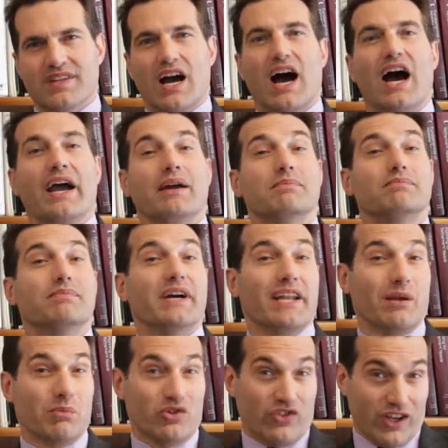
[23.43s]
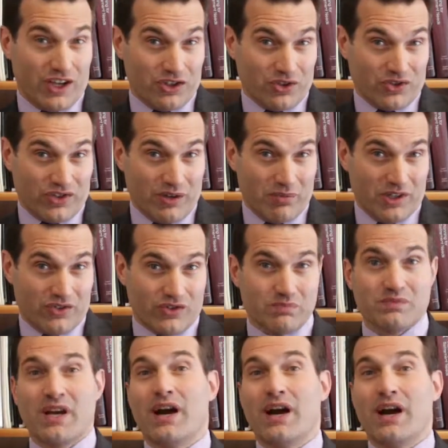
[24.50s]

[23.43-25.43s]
Hi, my name is Daniel Timins.